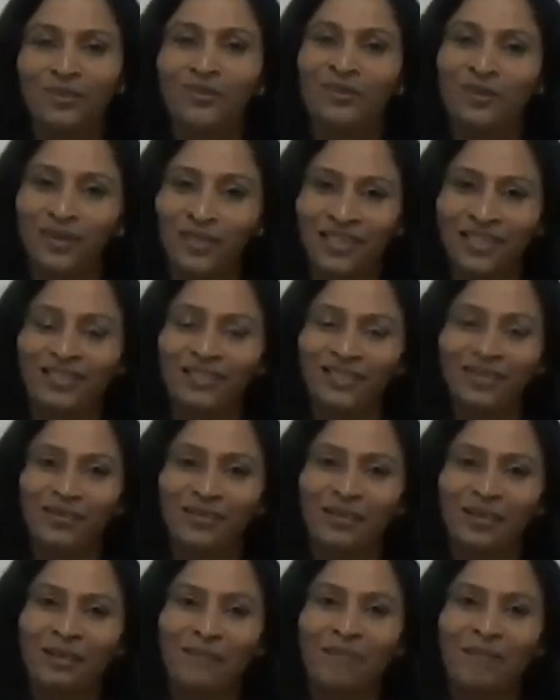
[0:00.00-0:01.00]
to listen to
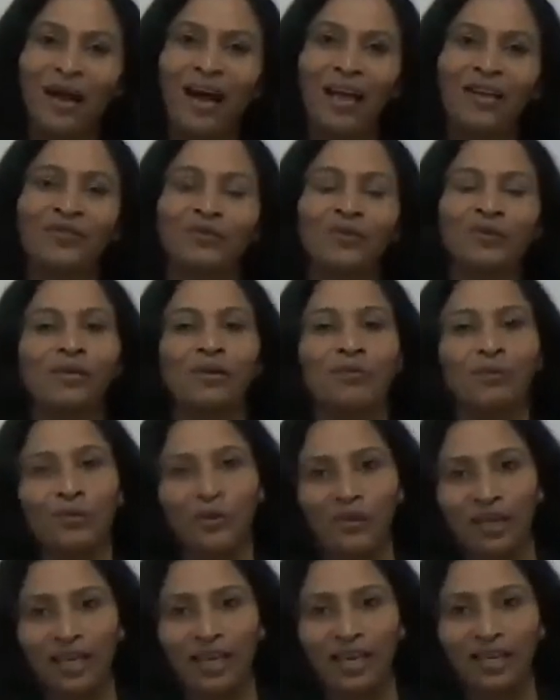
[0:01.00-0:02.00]
them and to
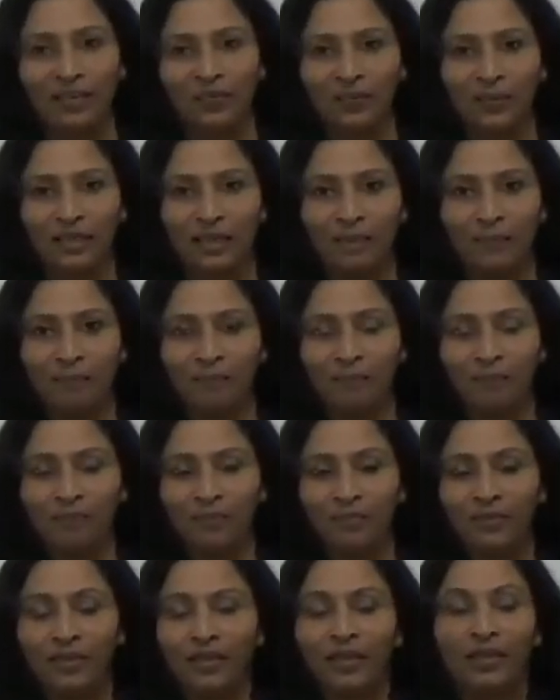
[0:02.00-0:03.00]
communicate with them.
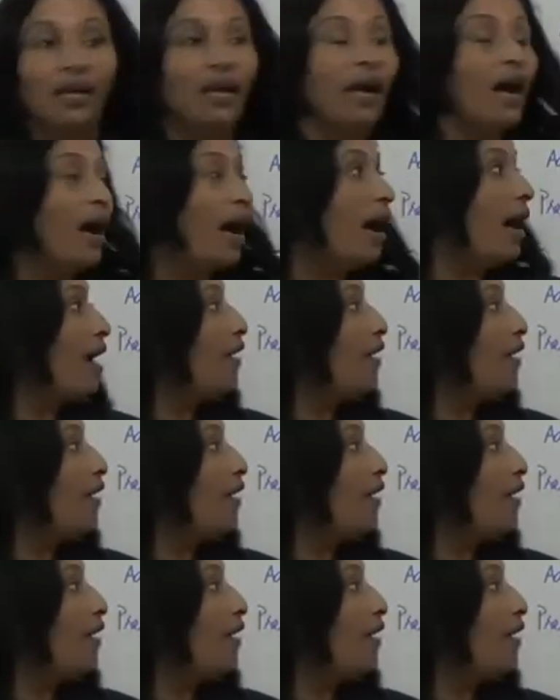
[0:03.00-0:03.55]
I